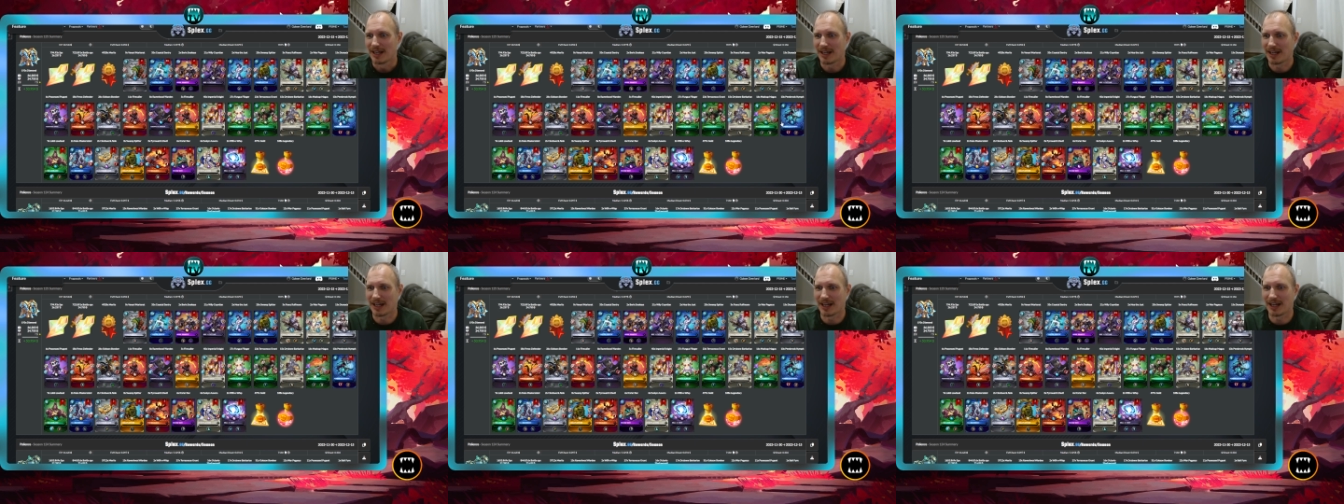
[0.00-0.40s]

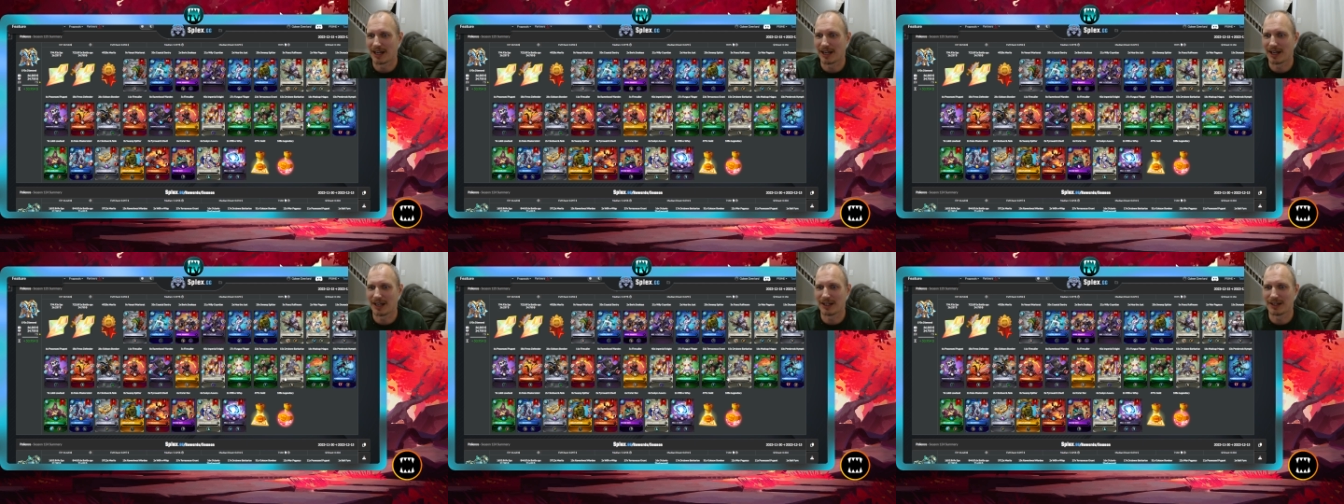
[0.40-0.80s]

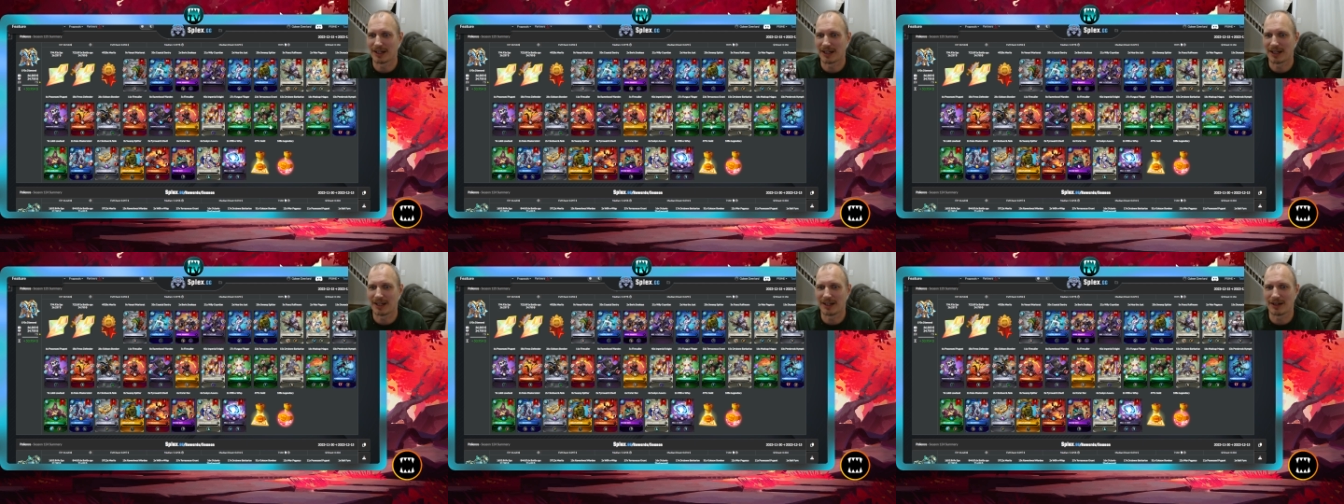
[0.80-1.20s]
And
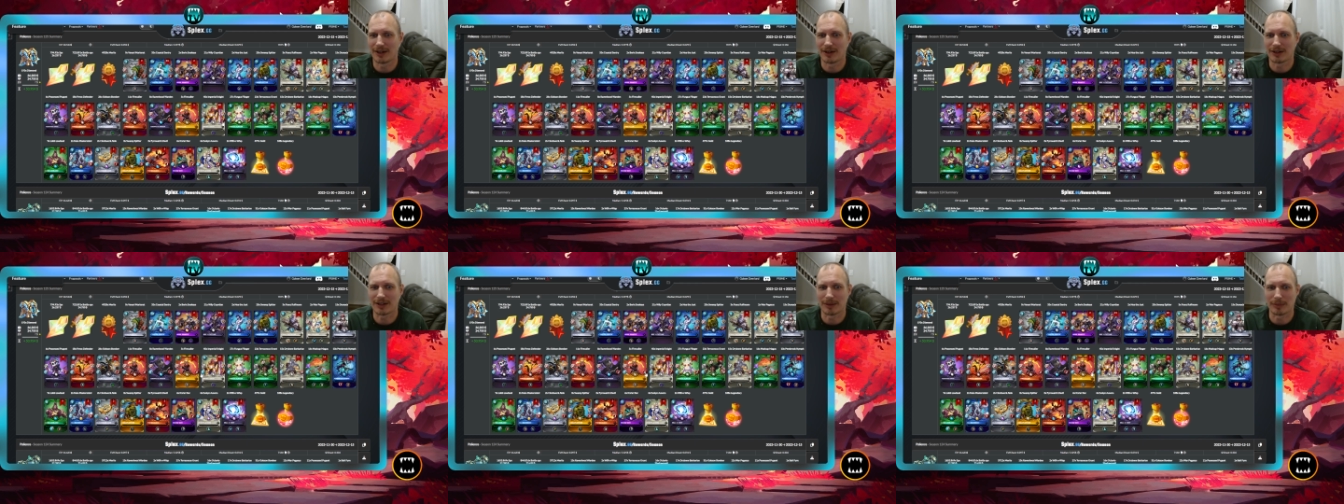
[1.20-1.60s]
I,
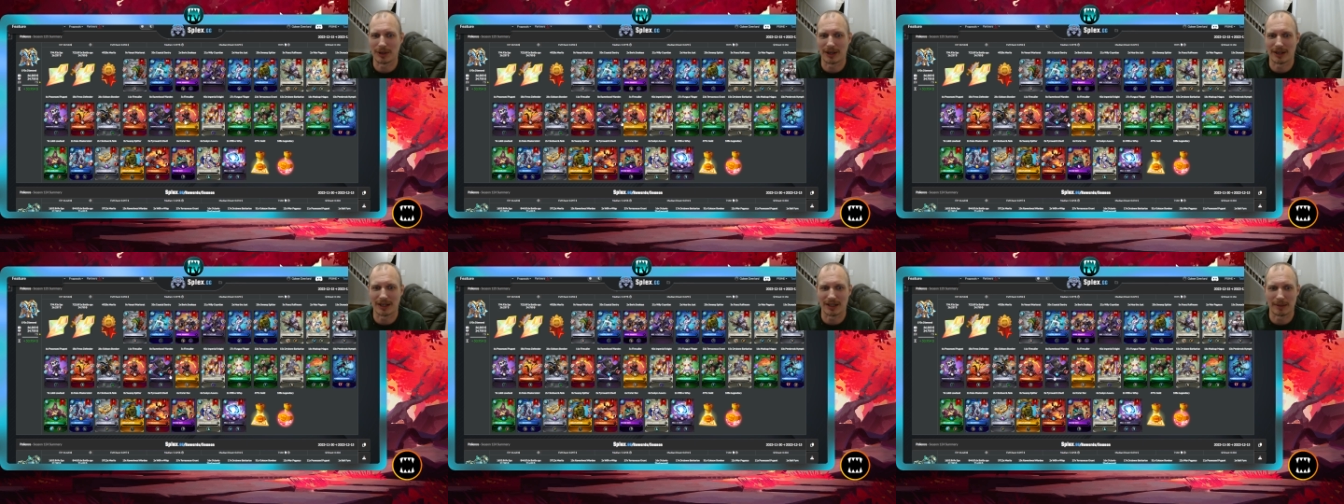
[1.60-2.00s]
oh, come
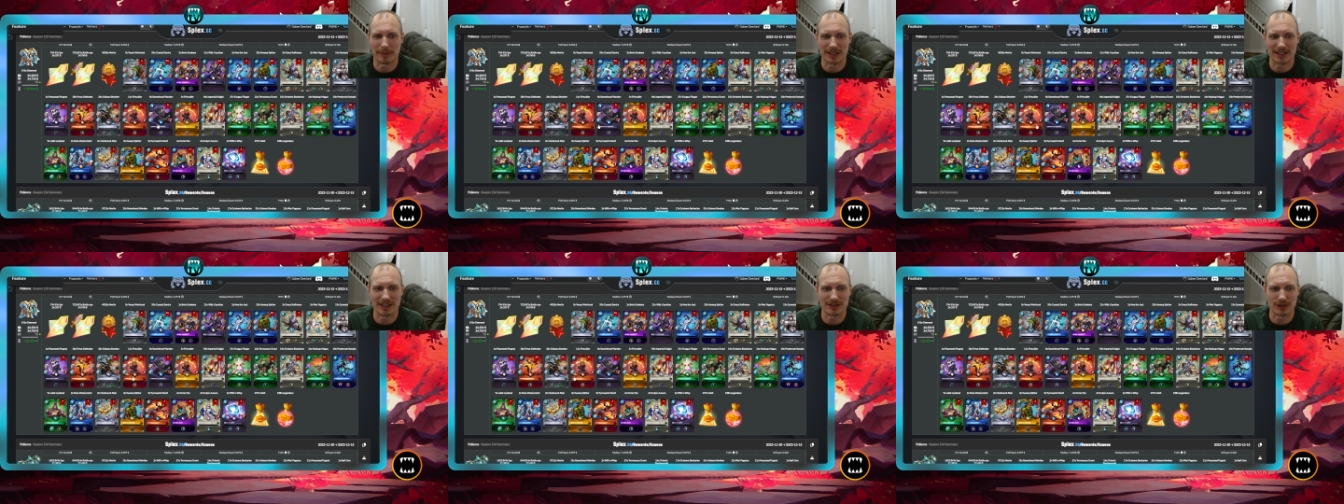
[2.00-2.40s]
on. I let
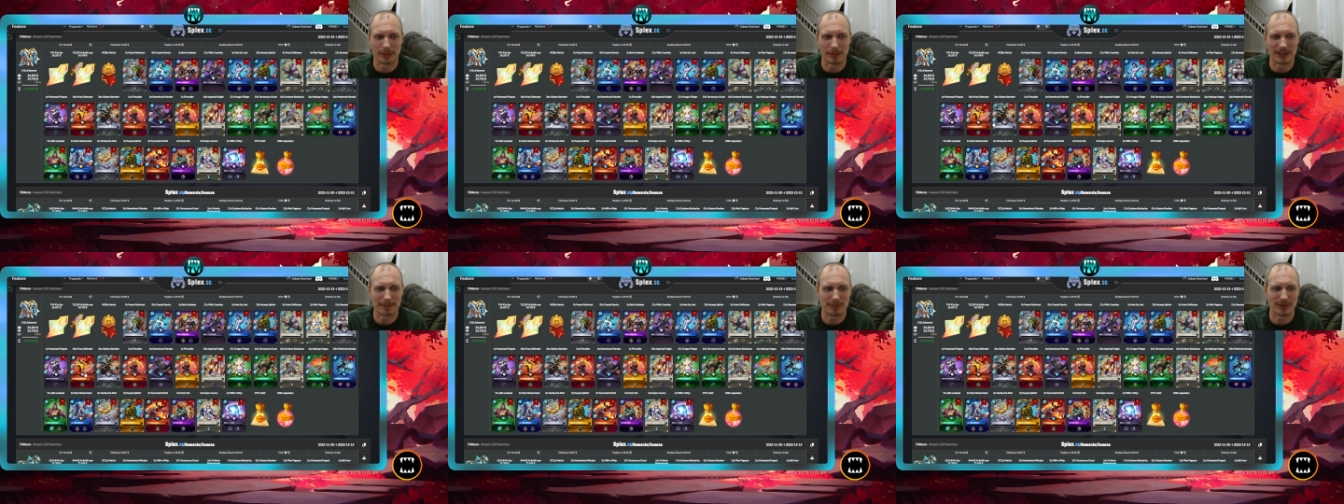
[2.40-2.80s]
my kids
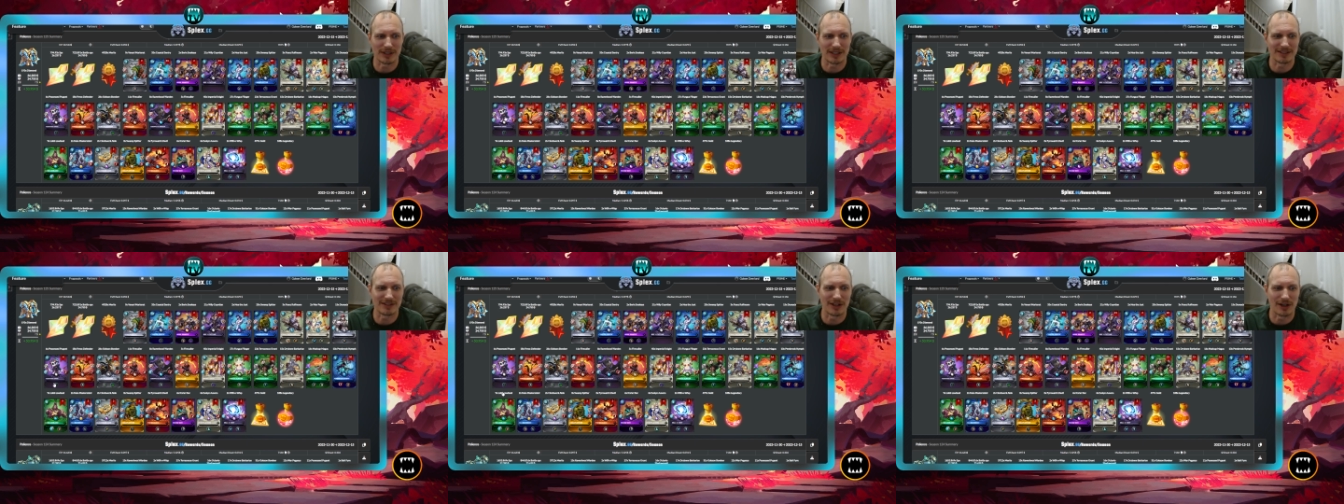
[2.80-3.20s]
open these,
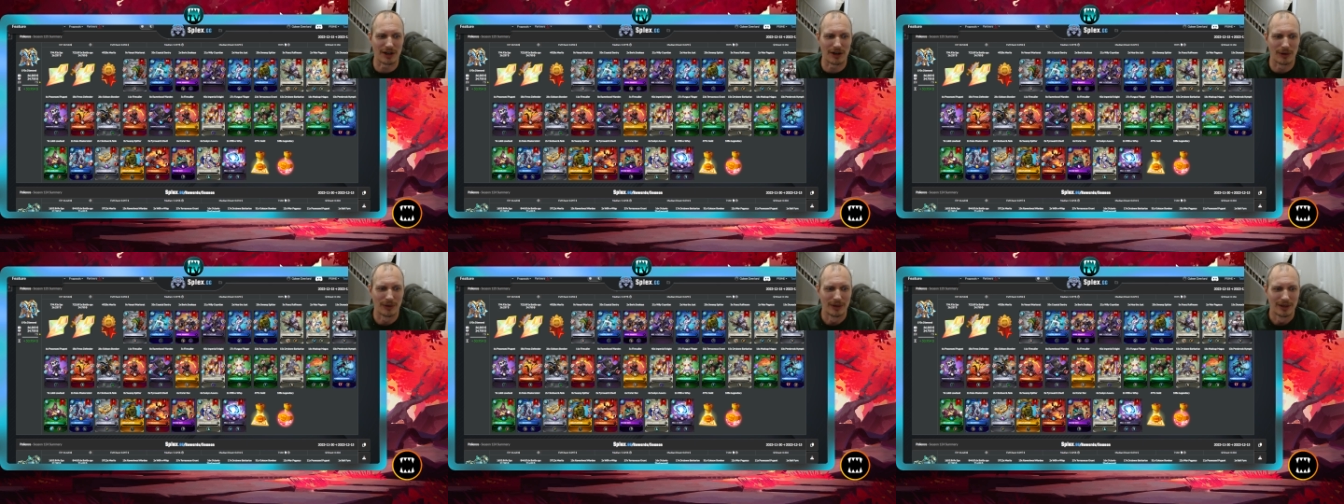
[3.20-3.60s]
please.
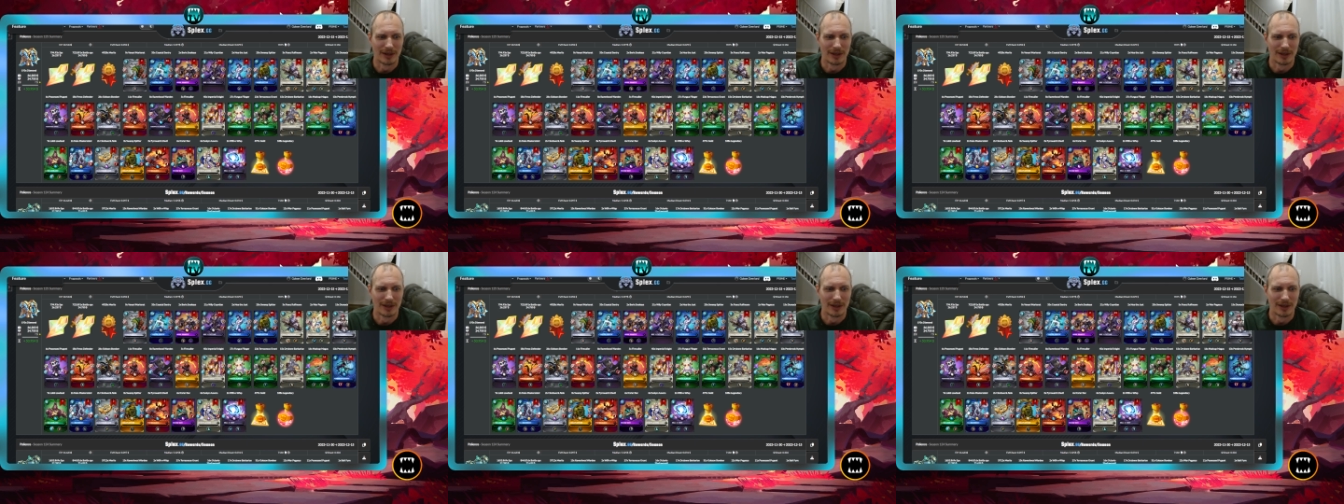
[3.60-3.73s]
No.